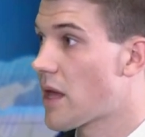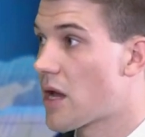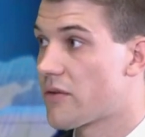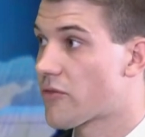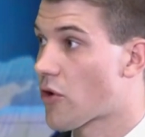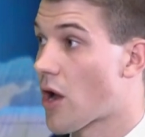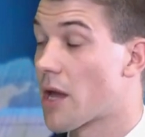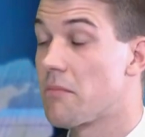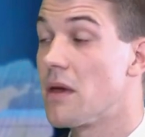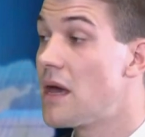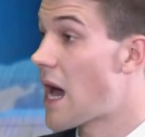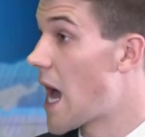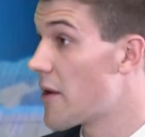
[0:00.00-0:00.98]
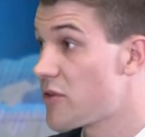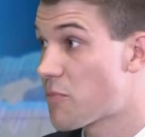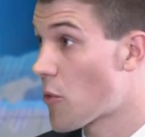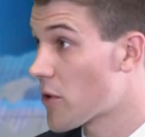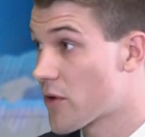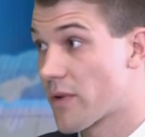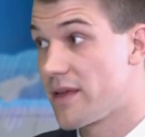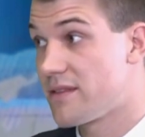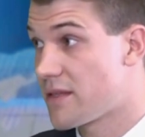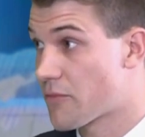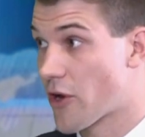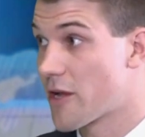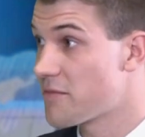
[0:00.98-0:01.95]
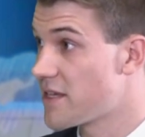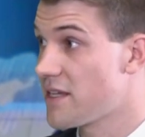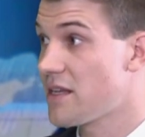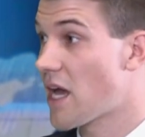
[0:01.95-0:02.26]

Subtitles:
out of crime. I was born and raised in Brampton.